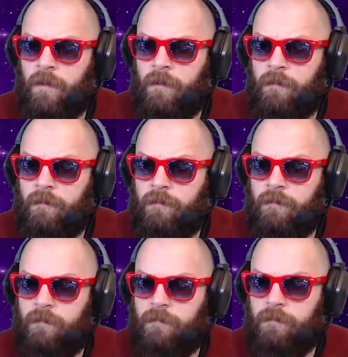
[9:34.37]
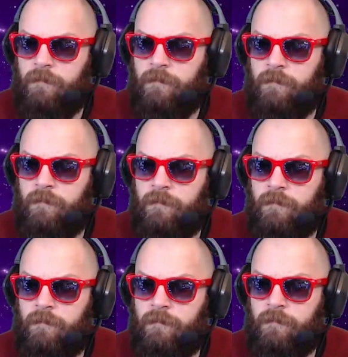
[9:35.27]

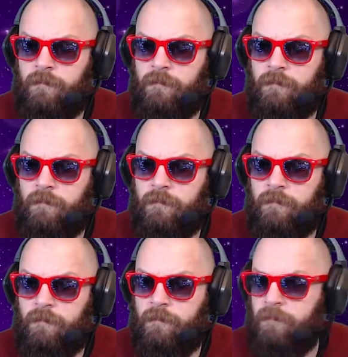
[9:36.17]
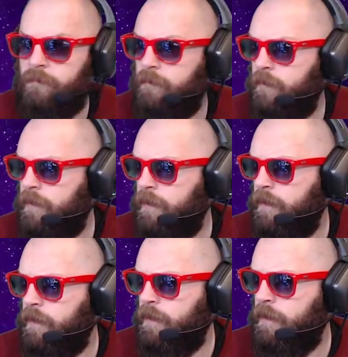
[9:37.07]

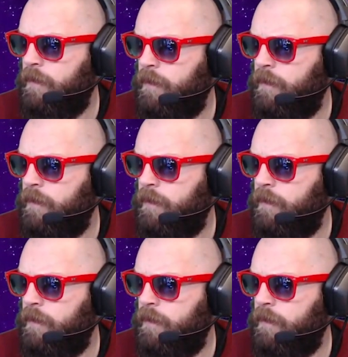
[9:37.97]
(no one is talking)